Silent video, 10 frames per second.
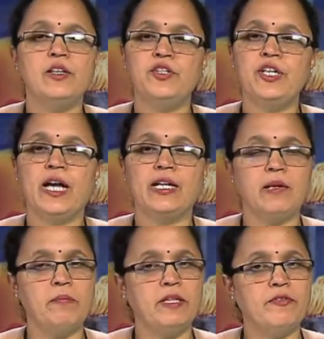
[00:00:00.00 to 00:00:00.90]
GI
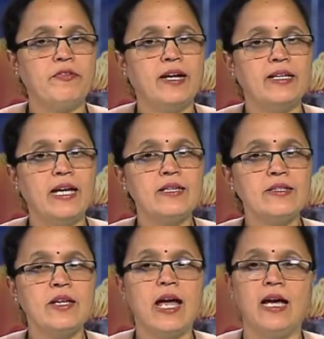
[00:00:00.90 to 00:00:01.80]
can be defined
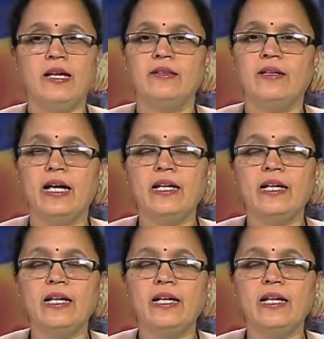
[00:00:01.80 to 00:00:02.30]
as the